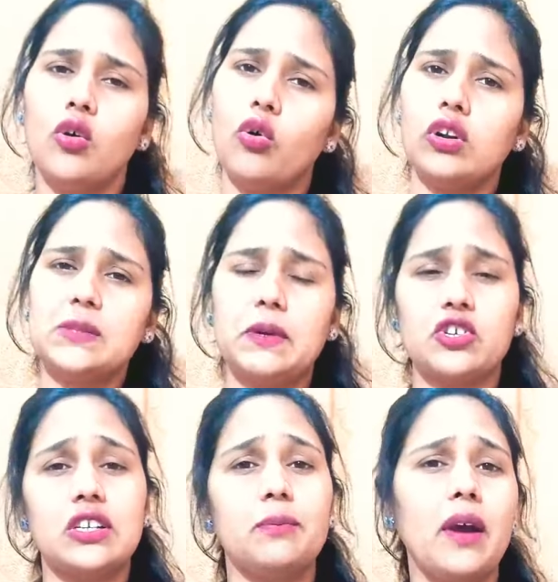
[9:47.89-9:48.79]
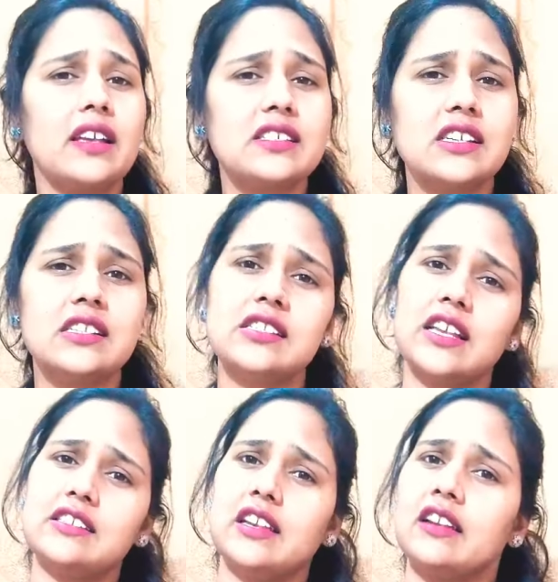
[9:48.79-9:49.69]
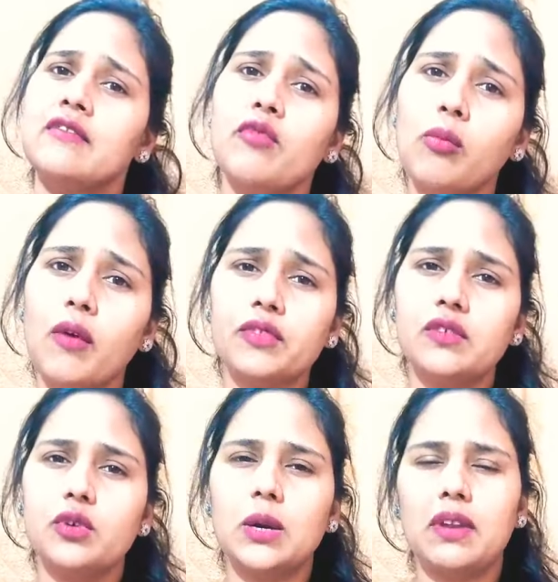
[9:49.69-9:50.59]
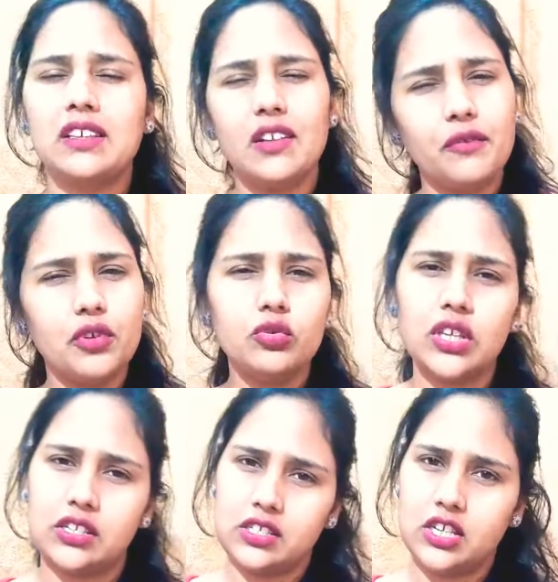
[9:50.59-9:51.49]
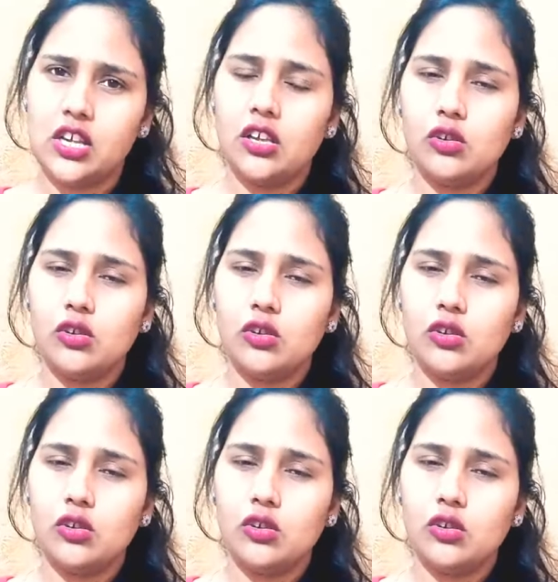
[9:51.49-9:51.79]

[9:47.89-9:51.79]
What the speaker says: or especially past tense, like second form of the verb, like a few things.